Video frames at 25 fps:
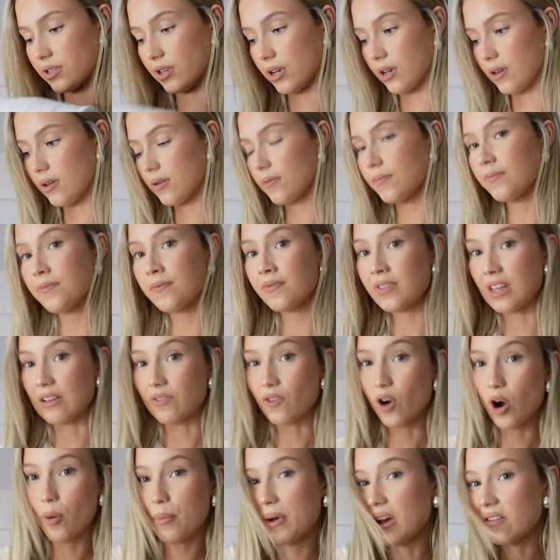that they've
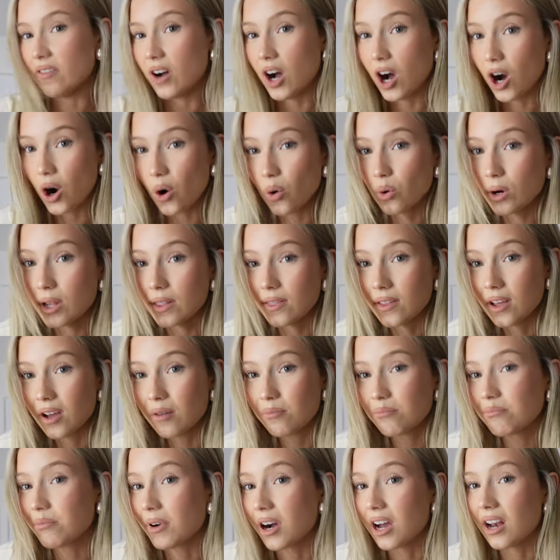got a bit of a hole in
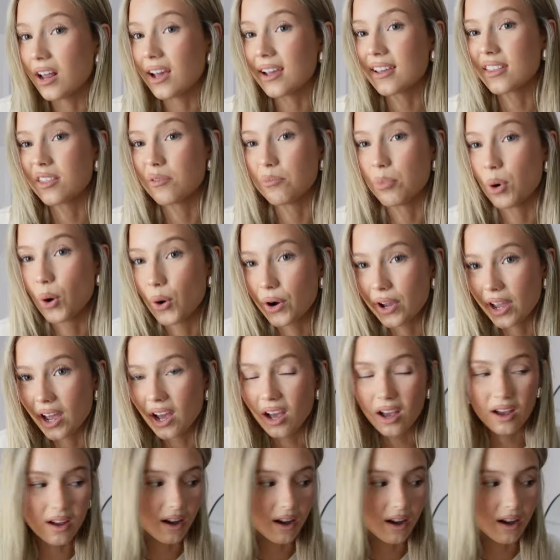them by like the pocket,